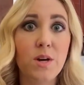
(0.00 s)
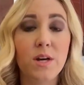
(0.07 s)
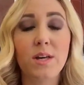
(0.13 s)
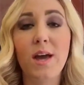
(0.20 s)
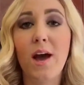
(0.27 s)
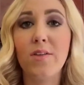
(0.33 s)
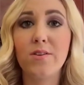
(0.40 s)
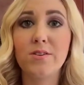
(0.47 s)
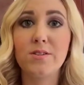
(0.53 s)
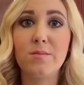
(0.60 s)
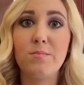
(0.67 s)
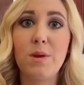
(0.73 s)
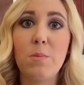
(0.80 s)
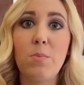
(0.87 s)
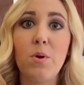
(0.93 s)
Gather some
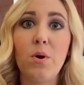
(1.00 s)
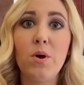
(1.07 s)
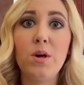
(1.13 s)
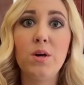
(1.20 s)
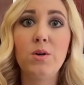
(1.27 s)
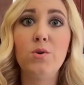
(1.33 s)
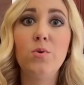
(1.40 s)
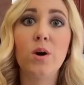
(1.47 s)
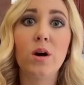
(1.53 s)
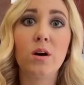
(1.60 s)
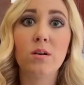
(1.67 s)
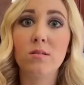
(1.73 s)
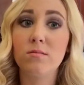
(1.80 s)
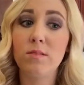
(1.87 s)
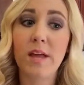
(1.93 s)
people who are
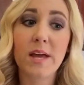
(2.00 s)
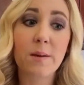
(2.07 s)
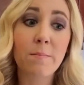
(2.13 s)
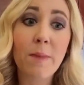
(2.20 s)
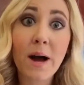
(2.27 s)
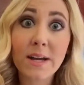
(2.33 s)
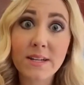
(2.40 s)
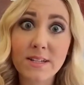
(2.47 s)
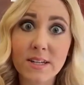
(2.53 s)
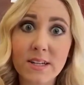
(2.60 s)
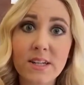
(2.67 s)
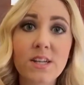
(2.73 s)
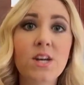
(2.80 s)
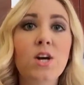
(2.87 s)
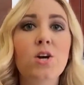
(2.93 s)
like-minded,